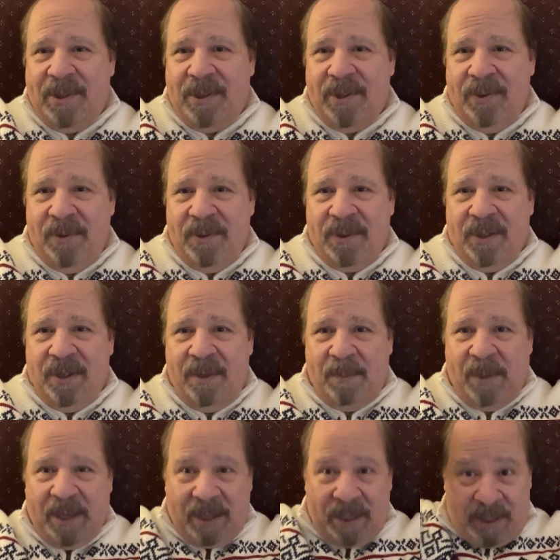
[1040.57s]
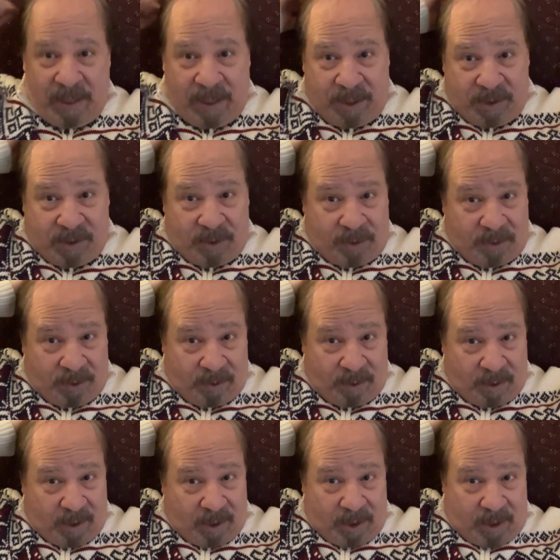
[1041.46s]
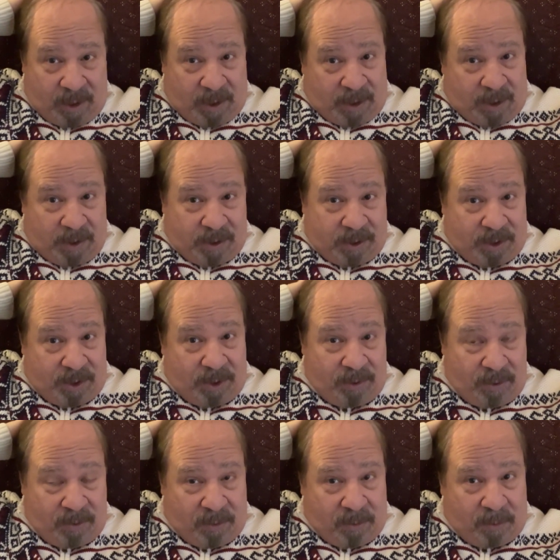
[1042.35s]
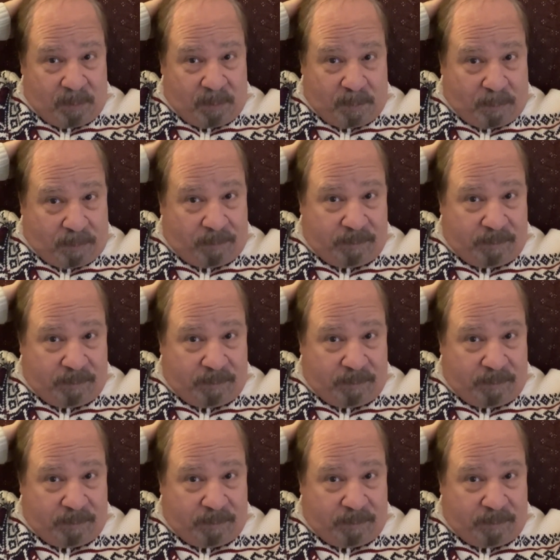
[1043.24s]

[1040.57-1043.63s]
So it's going to make it easier to